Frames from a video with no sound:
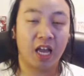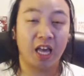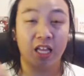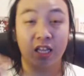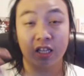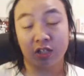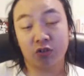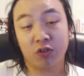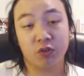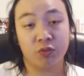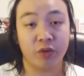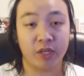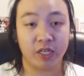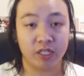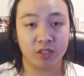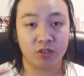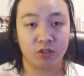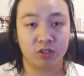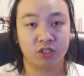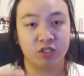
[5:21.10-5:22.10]
eloquent
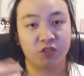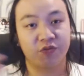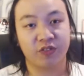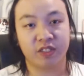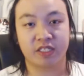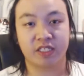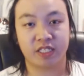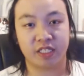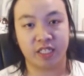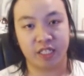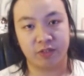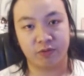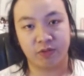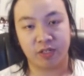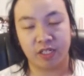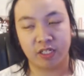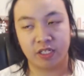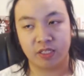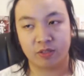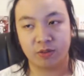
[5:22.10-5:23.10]
way or sophisticated
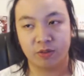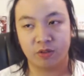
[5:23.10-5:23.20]
way,